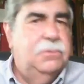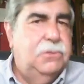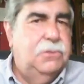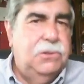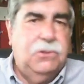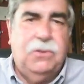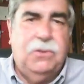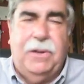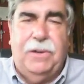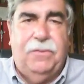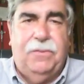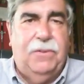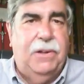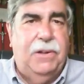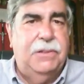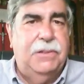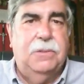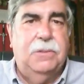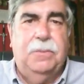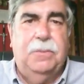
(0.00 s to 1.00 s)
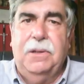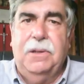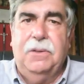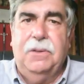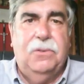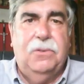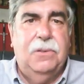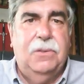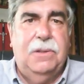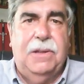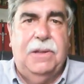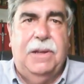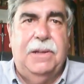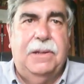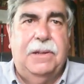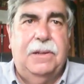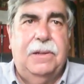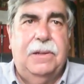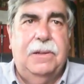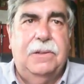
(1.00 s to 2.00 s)
Just try to find something
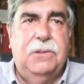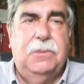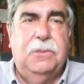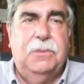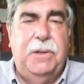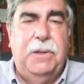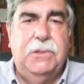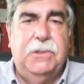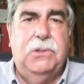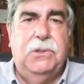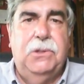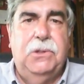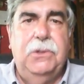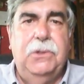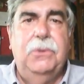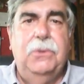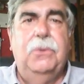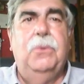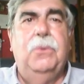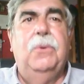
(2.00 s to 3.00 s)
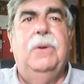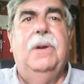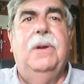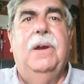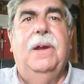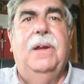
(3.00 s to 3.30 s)
that speaks to you,